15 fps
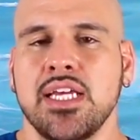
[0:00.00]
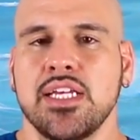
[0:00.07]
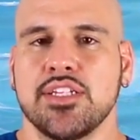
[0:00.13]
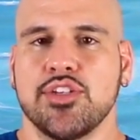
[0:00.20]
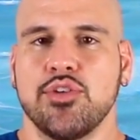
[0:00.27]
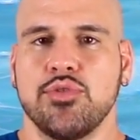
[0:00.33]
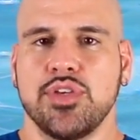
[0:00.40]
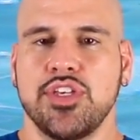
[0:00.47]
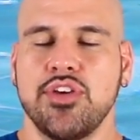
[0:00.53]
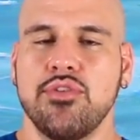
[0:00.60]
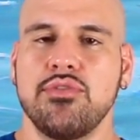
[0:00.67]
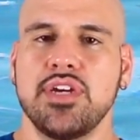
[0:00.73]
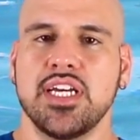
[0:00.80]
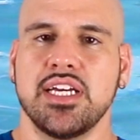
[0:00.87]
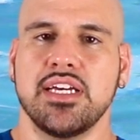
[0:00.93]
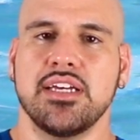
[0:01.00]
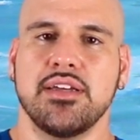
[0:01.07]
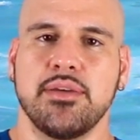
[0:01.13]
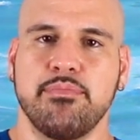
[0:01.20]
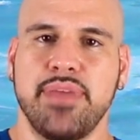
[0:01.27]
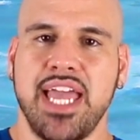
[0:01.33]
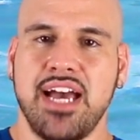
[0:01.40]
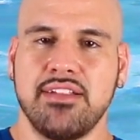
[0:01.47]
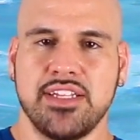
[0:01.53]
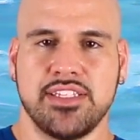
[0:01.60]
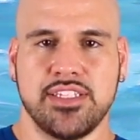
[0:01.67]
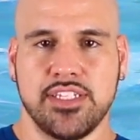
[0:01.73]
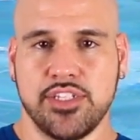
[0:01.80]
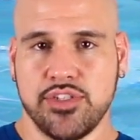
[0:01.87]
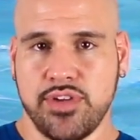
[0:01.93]
So yoga
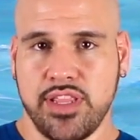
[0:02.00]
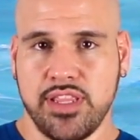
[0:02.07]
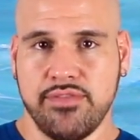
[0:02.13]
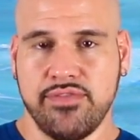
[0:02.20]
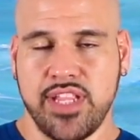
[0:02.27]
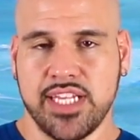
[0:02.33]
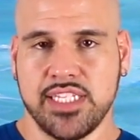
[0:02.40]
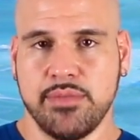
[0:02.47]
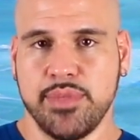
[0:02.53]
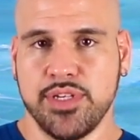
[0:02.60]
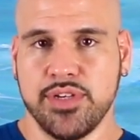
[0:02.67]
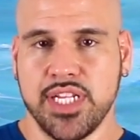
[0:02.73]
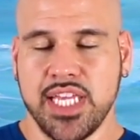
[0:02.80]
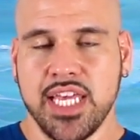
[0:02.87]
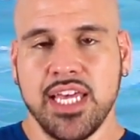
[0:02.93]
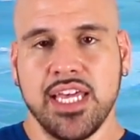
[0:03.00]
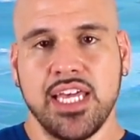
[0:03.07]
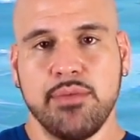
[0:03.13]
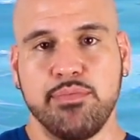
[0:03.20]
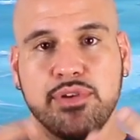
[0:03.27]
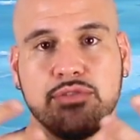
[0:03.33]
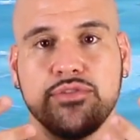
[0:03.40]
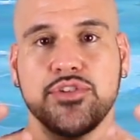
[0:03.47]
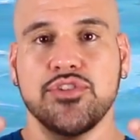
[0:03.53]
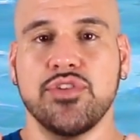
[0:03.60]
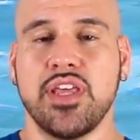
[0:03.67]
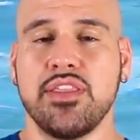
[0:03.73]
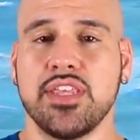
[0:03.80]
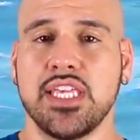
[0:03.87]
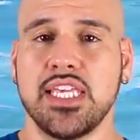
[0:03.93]
balances strength and flexibility. It builds
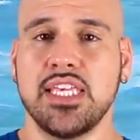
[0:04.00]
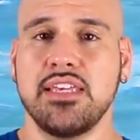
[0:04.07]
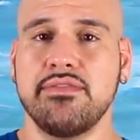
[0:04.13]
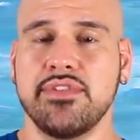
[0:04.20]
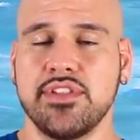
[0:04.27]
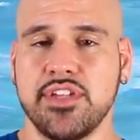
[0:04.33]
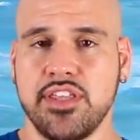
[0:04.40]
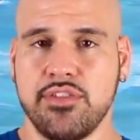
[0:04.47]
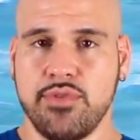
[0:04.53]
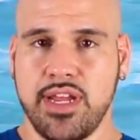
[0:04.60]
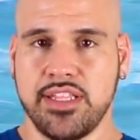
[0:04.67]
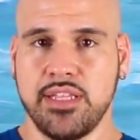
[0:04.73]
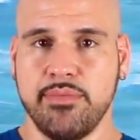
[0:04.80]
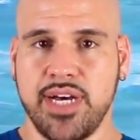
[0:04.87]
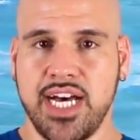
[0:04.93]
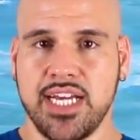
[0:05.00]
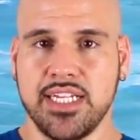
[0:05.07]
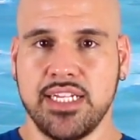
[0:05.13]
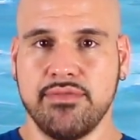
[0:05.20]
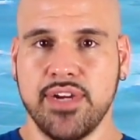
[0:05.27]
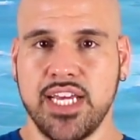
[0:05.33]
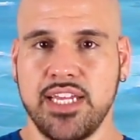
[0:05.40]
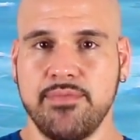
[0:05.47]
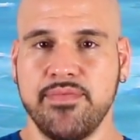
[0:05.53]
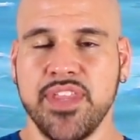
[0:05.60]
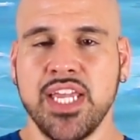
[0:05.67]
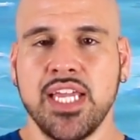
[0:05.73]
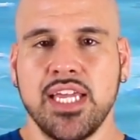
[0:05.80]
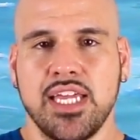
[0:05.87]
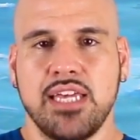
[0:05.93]
strength evenly throughout the body, right?
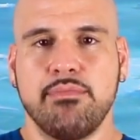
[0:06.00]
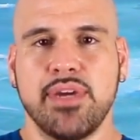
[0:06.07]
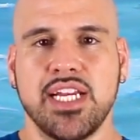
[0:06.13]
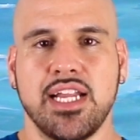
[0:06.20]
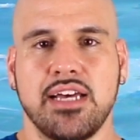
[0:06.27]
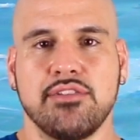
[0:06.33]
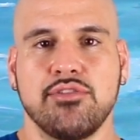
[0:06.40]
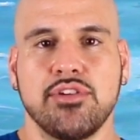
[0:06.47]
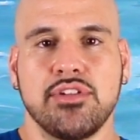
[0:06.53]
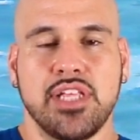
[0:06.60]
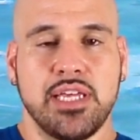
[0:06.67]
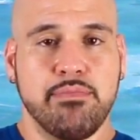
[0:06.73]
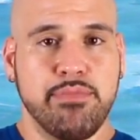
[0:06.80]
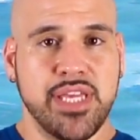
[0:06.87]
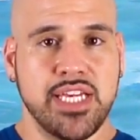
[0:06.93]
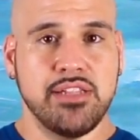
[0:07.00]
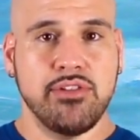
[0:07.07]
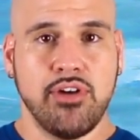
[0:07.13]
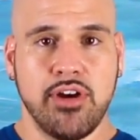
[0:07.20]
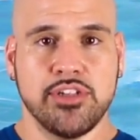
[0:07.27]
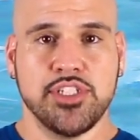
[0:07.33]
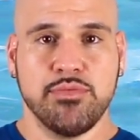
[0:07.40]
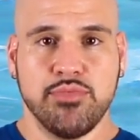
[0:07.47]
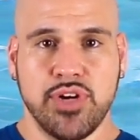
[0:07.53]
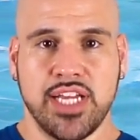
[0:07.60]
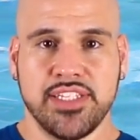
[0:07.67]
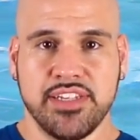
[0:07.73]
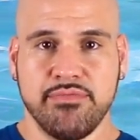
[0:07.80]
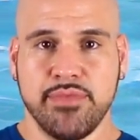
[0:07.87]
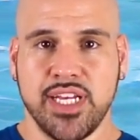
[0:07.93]
It might not look like big, large,
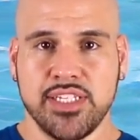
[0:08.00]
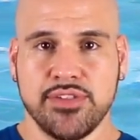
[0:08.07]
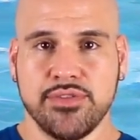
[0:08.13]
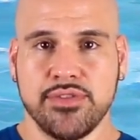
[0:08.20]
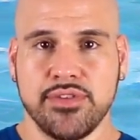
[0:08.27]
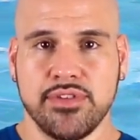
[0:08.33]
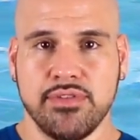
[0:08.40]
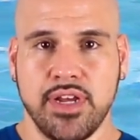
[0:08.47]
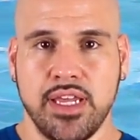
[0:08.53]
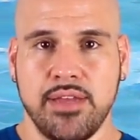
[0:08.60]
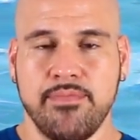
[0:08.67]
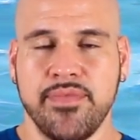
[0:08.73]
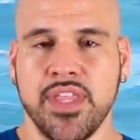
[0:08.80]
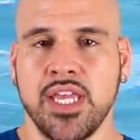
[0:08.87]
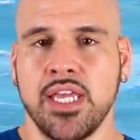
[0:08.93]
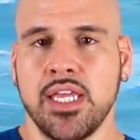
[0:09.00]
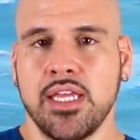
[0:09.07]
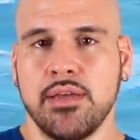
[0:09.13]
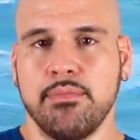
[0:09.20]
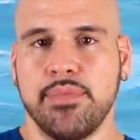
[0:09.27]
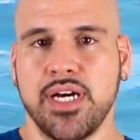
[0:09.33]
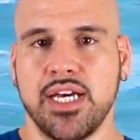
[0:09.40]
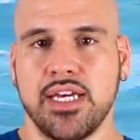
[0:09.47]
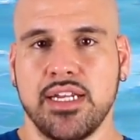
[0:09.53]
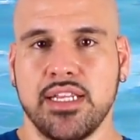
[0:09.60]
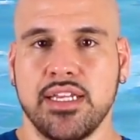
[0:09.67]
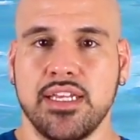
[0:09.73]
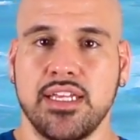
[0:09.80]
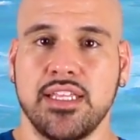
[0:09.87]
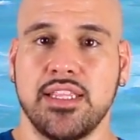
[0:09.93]
impressive muscles, right?
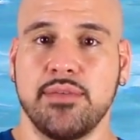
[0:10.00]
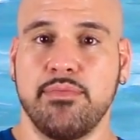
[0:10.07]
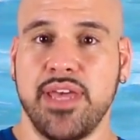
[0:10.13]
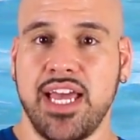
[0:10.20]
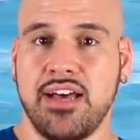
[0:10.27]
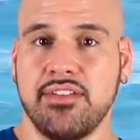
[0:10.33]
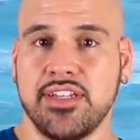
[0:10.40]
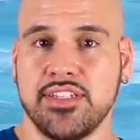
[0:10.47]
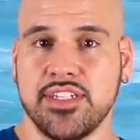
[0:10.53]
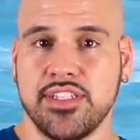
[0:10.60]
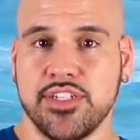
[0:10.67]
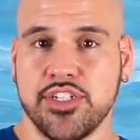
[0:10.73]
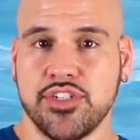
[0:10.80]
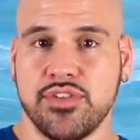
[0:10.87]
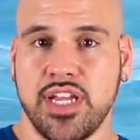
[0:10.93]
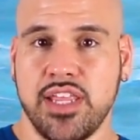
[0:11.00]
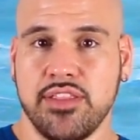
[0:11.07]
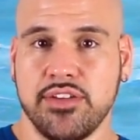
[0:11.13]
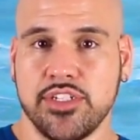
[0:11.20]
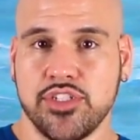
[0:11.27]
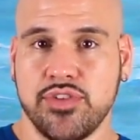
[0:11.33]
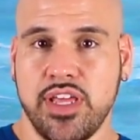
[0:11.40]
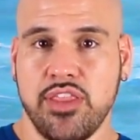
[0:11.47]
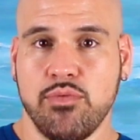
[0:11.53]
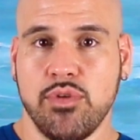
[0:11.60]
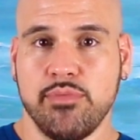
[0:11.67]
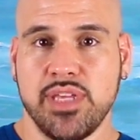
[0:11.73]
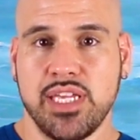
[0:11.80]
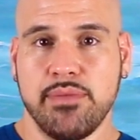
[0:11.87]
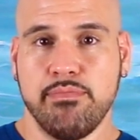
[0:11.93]
But the balance and the strength
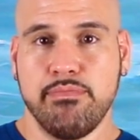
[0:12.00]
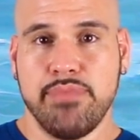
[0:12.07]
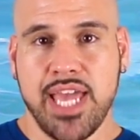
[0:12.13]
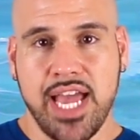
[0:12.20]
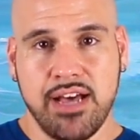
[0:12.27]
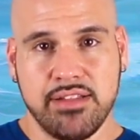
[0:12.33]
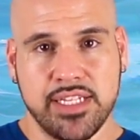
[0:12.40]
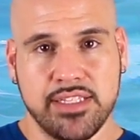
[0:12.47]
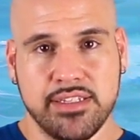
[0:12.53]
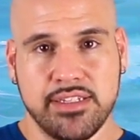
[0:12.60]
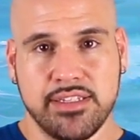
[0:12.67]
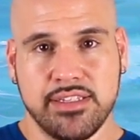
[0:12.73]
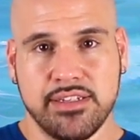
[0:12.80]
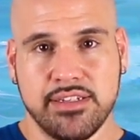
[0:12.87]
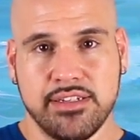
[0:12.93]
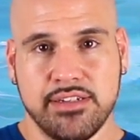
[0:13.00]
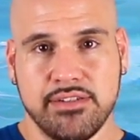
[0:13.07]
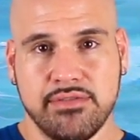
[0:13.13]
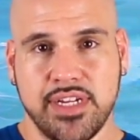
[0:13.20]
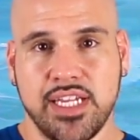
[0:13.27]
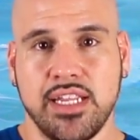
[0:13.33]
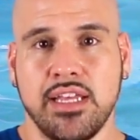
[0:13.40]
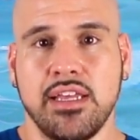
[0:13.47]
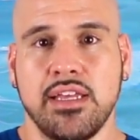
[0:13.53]
will be balanced, right?